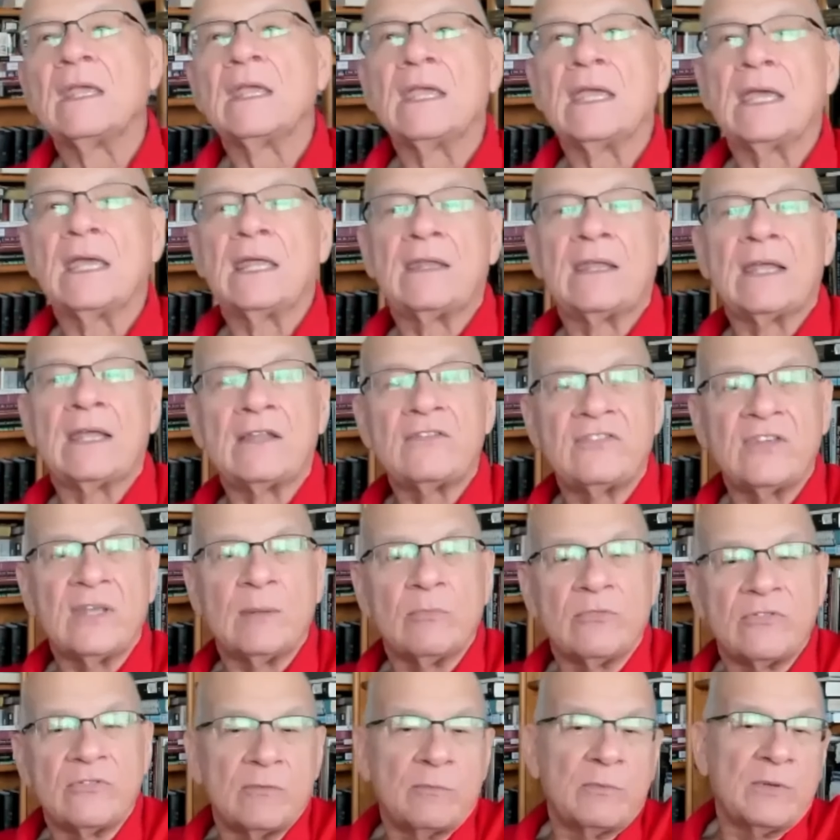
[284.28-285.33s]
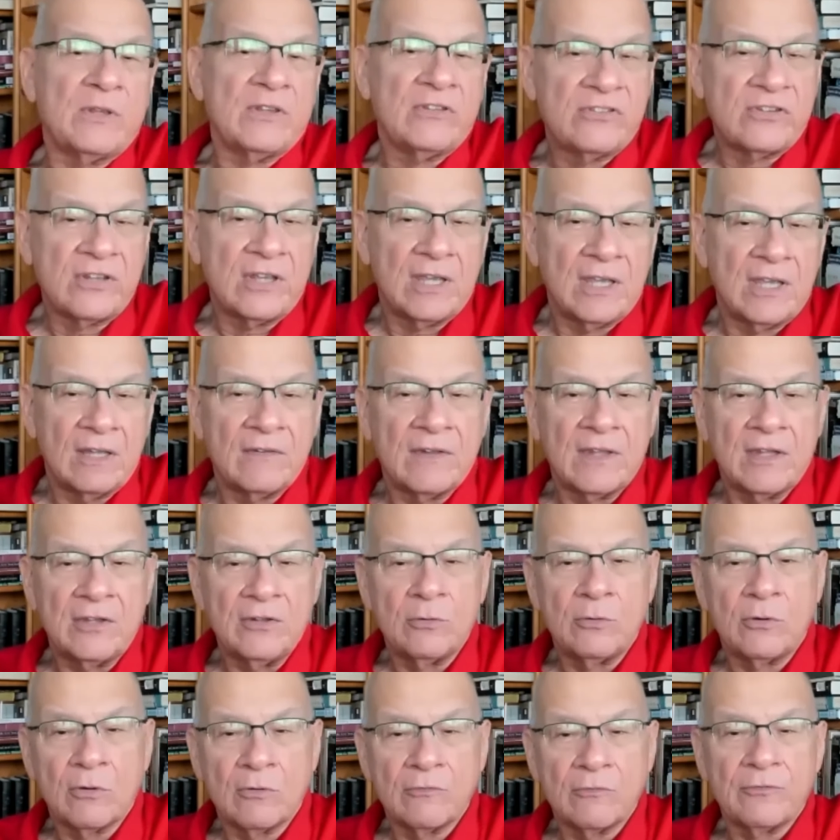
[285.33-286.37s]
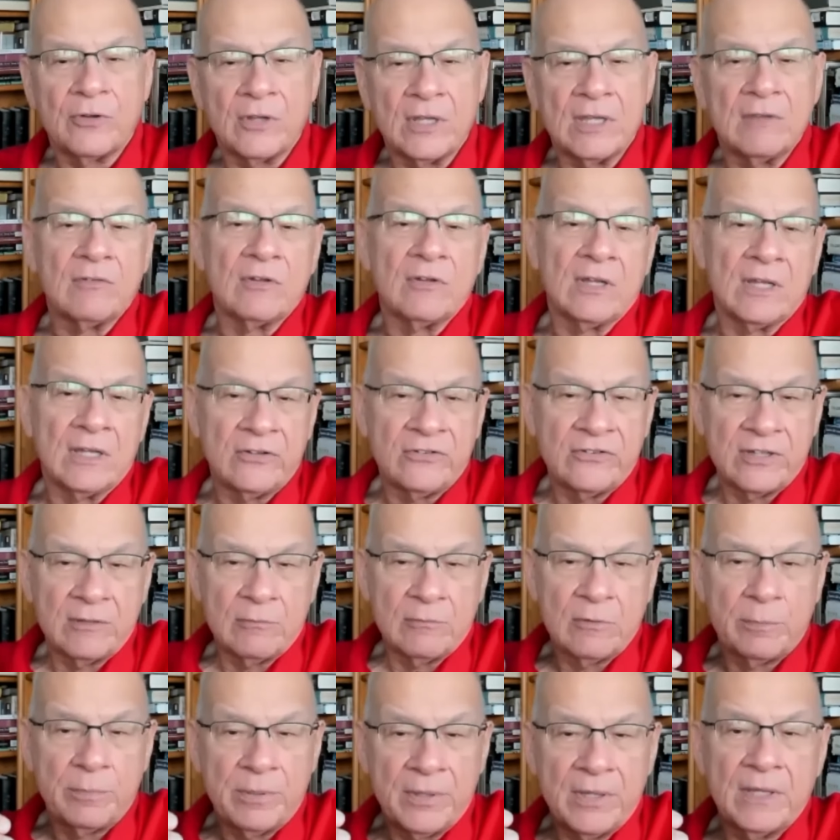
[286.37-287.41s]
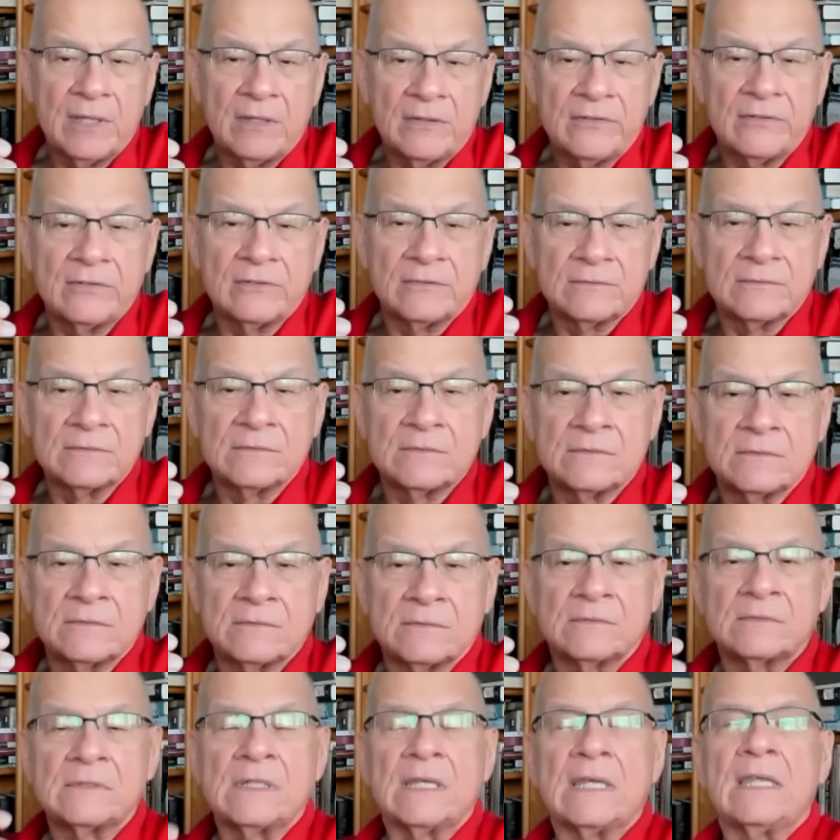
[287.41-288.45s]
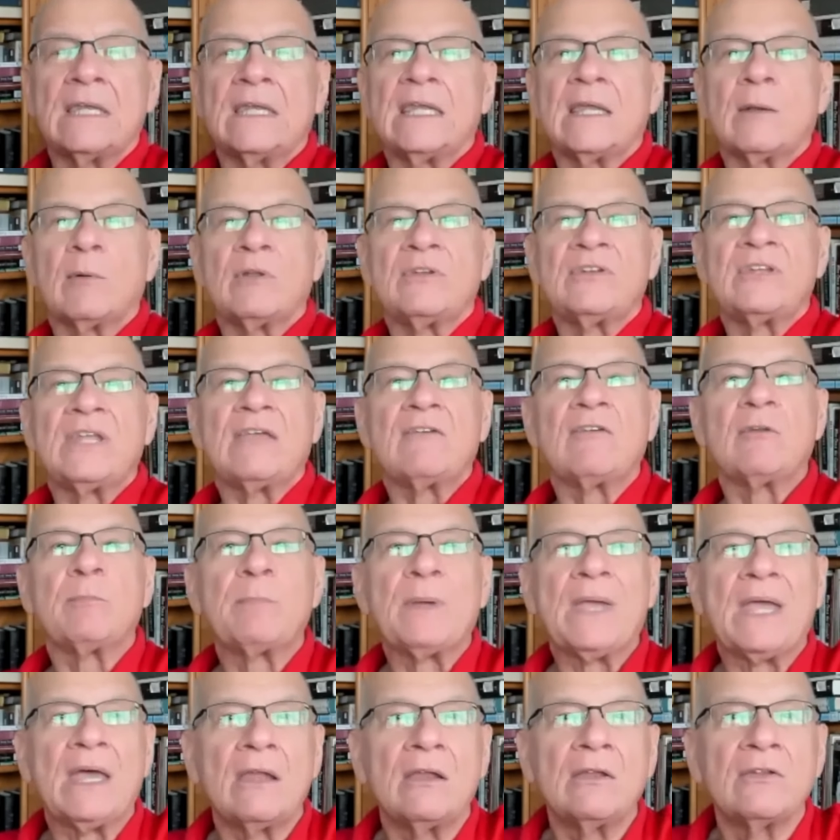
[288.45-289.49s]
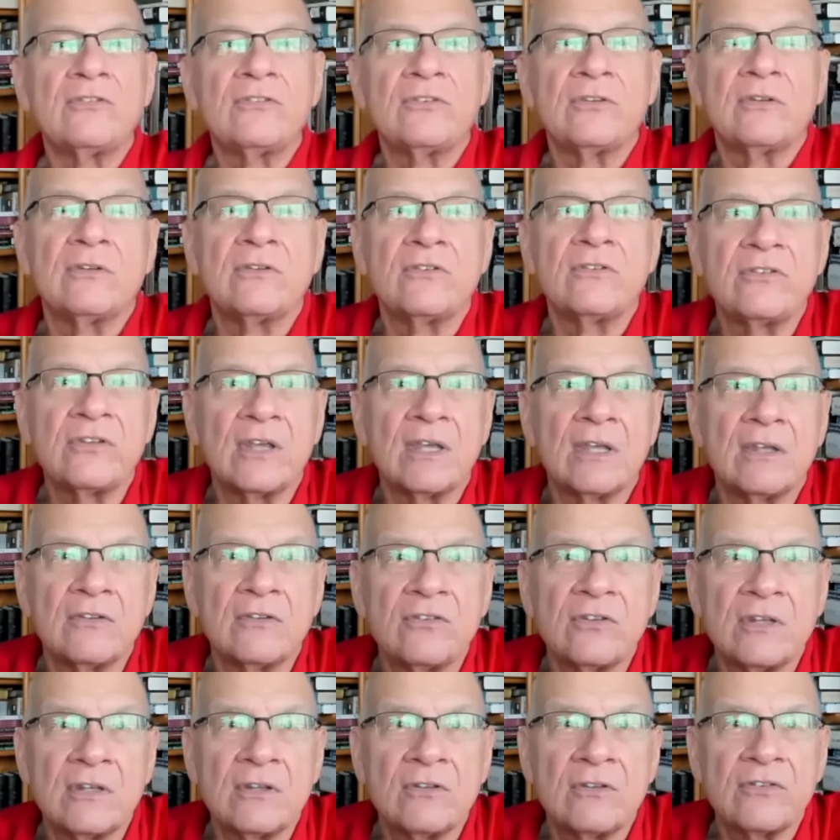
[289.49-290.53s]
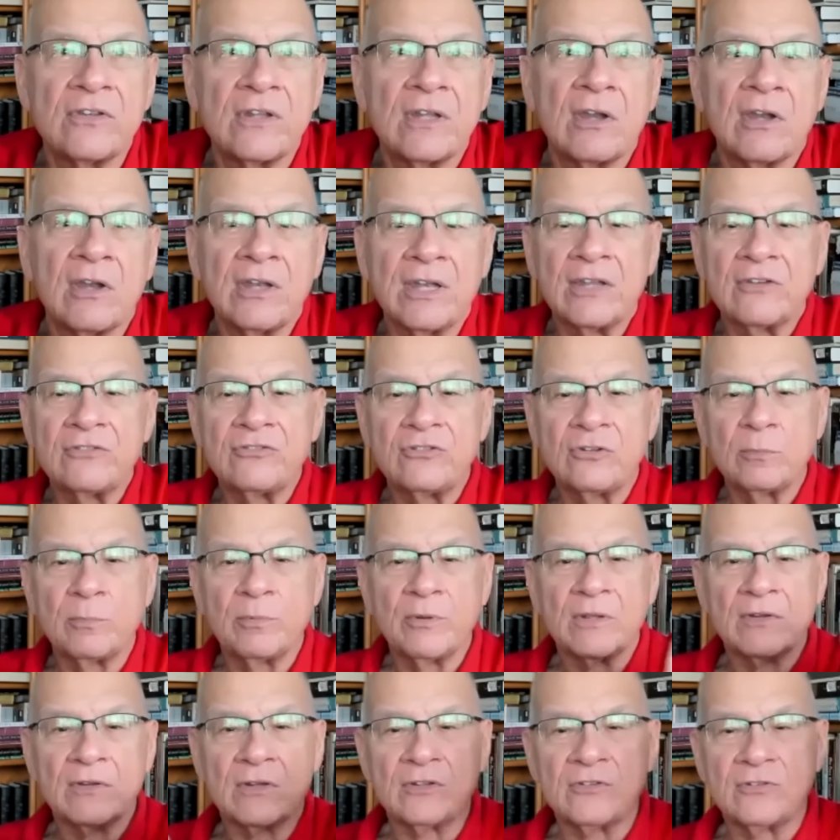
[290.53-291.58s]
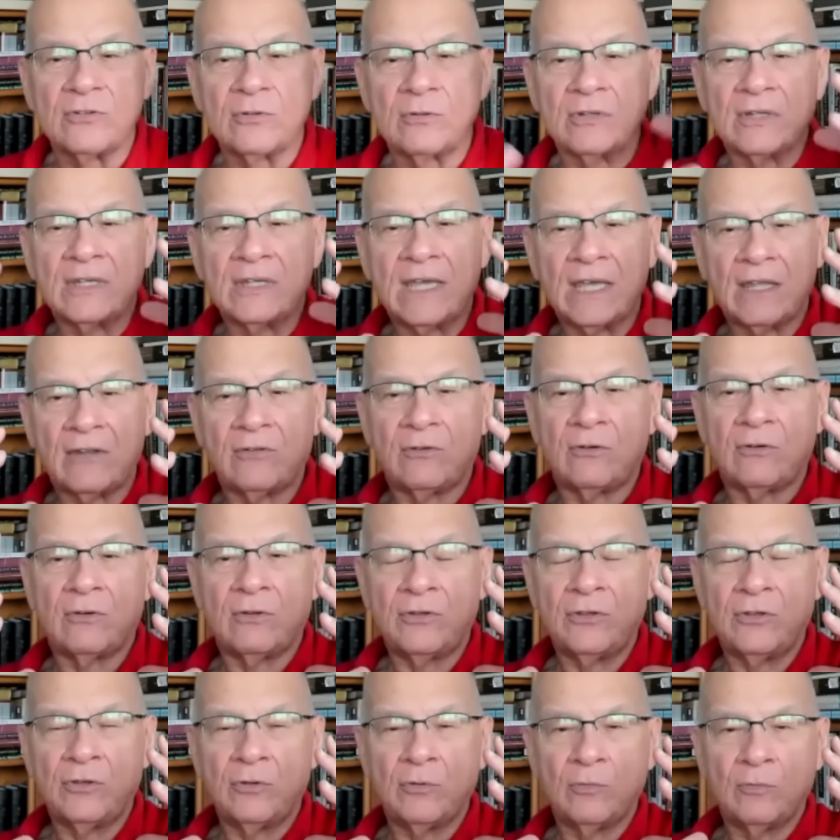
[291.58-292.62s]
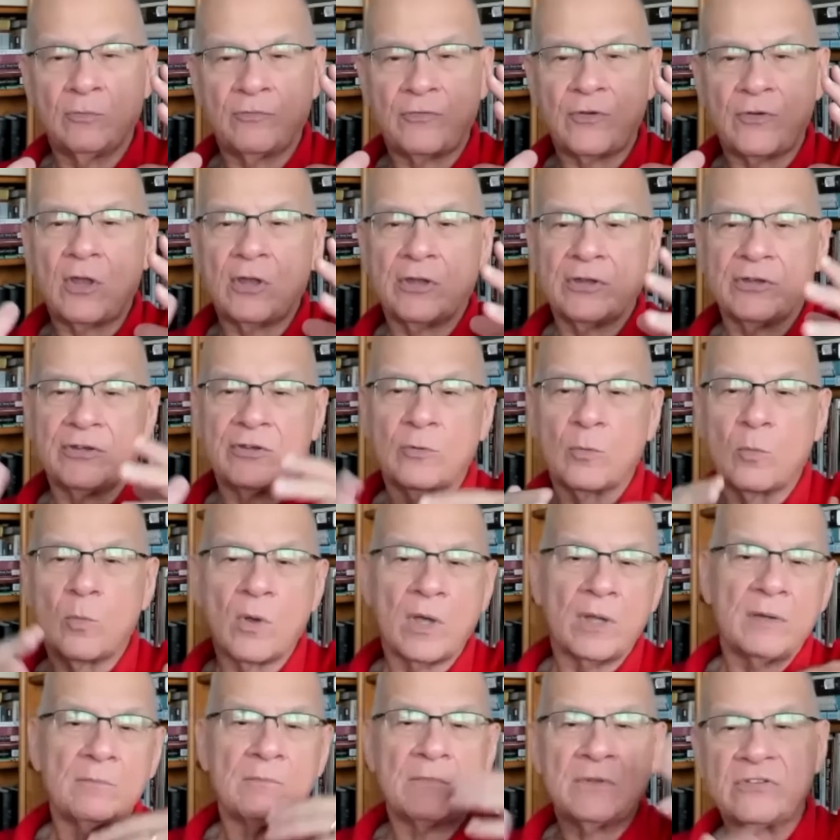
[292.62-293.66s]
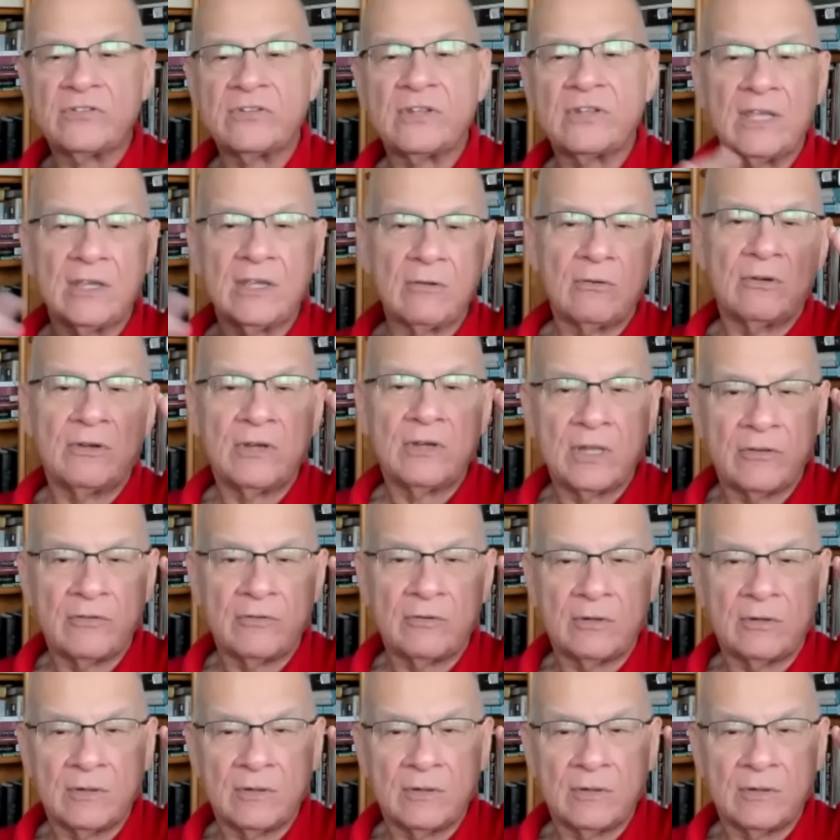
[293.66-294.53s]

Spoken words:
And that seems to be saying that you don't forgive unless they repent. Now, what David Pallison says is that unless you bring the two together, you fall into one mistake or another.